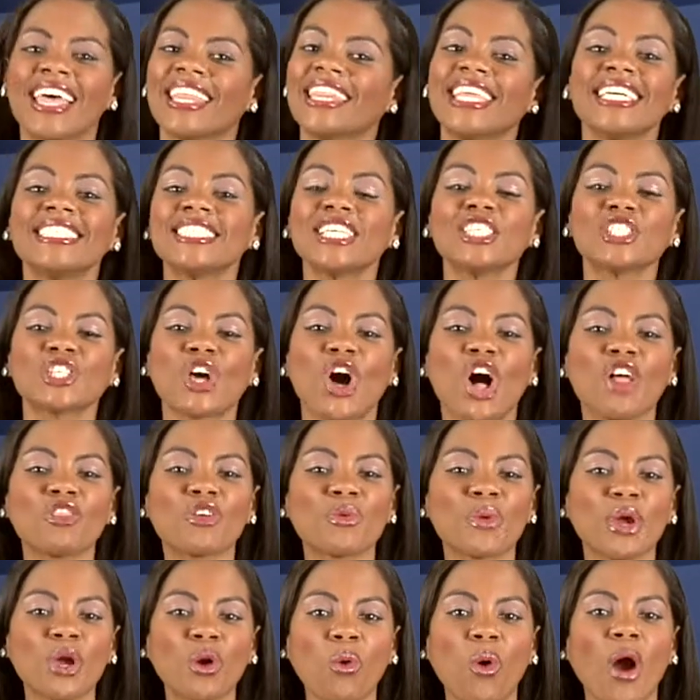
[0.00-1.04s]
This is called the
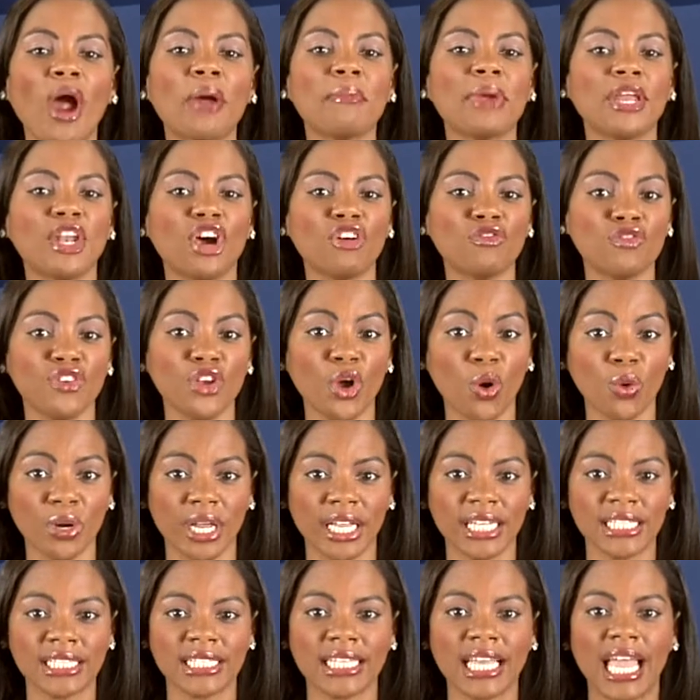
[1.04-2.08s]
requirement of
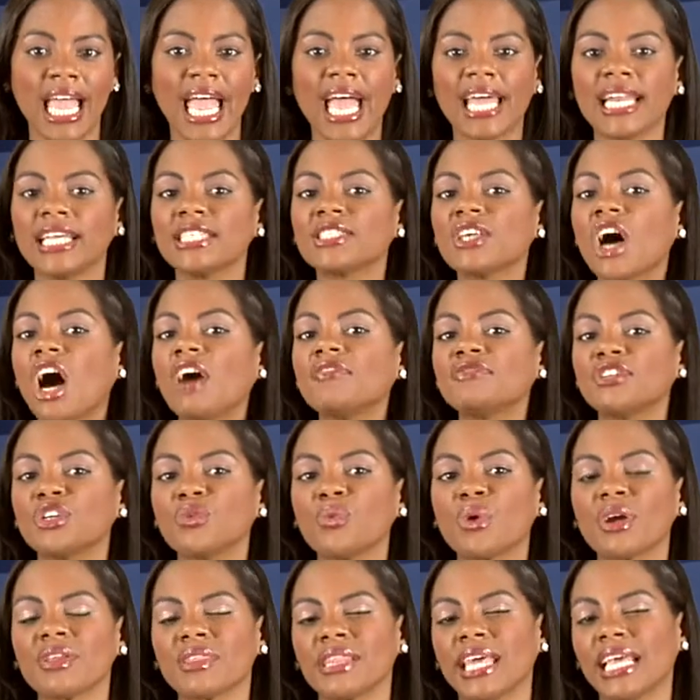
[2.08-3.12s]
notice and is often
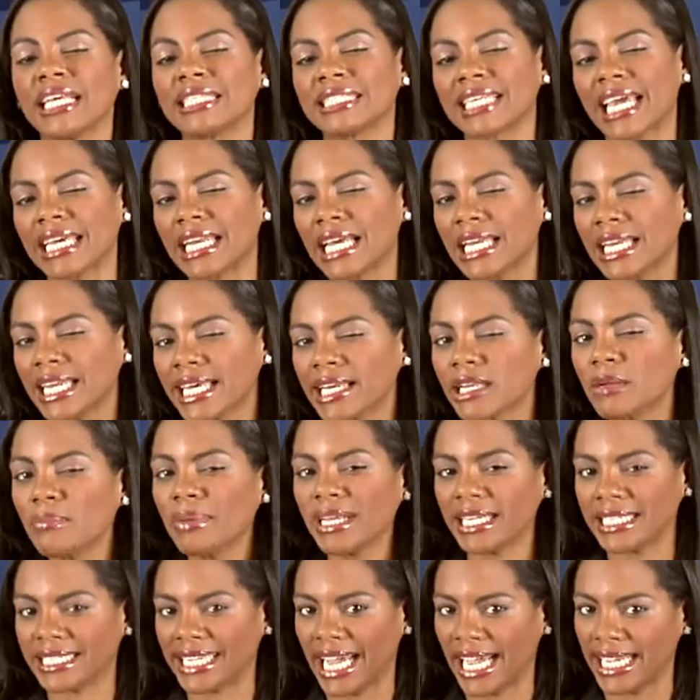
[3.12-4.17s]
where things get a little
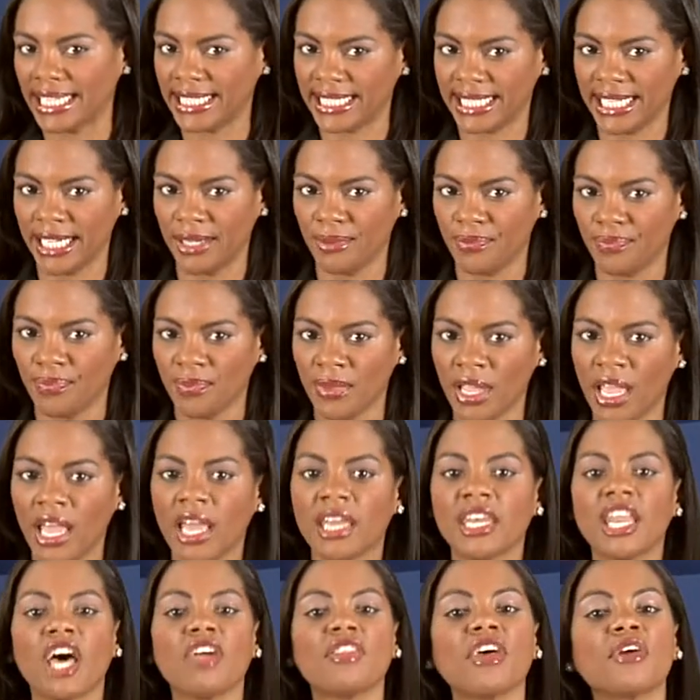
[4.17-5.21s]
bit dicey.
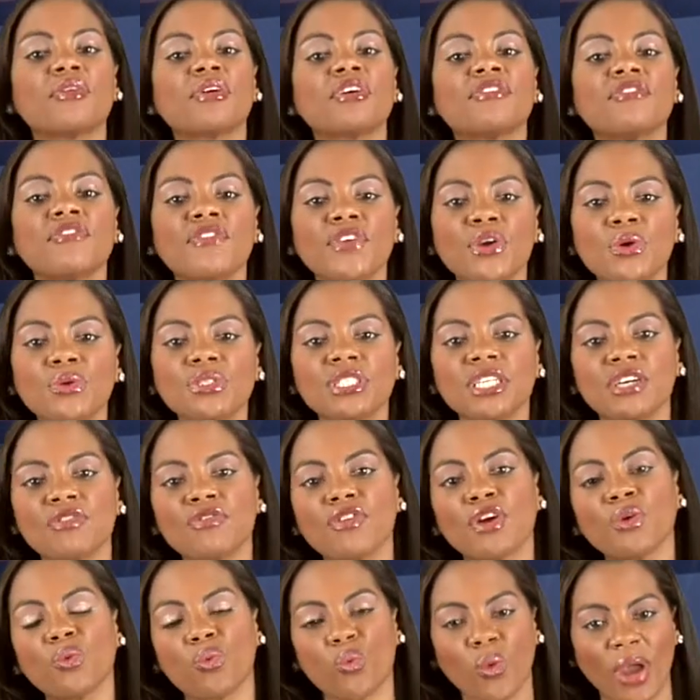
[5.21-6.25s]
Now, there are a few
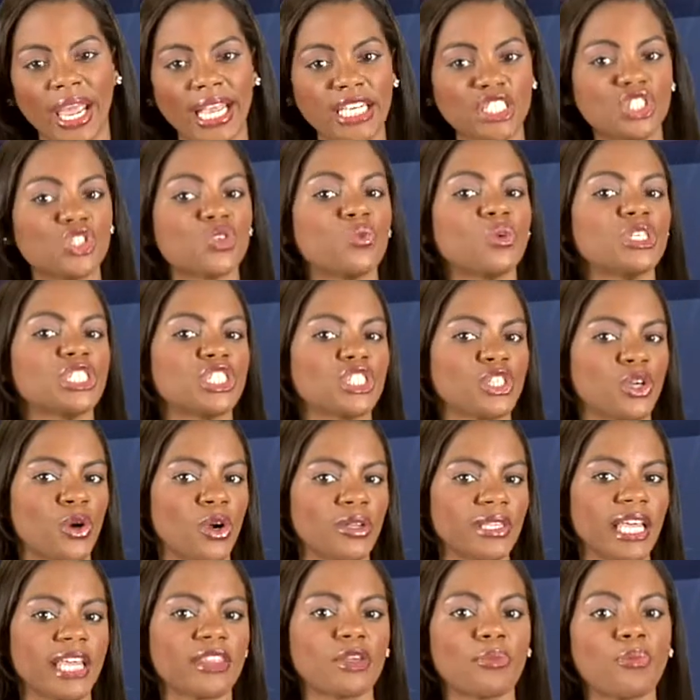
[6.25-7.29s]
different ways to
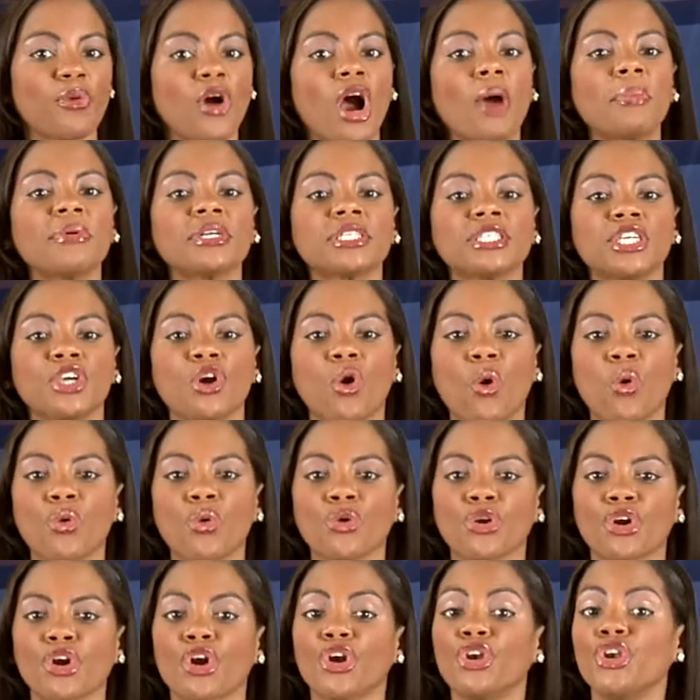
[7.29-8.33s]
assert that the property
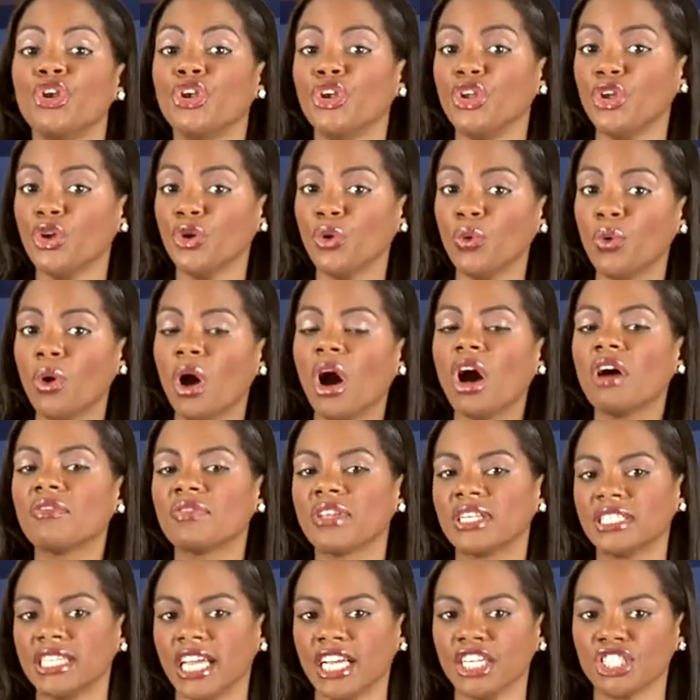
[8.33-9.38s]
owner knew of the
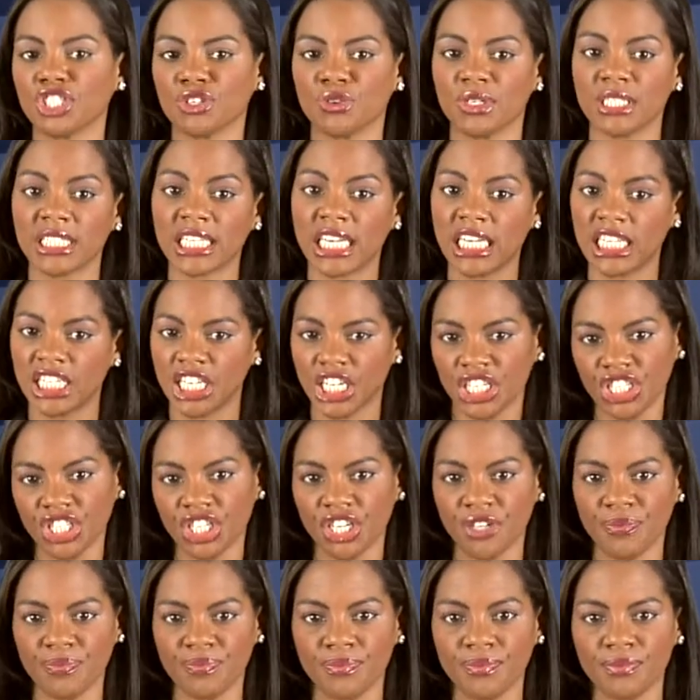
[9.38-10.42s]
dangerous condition.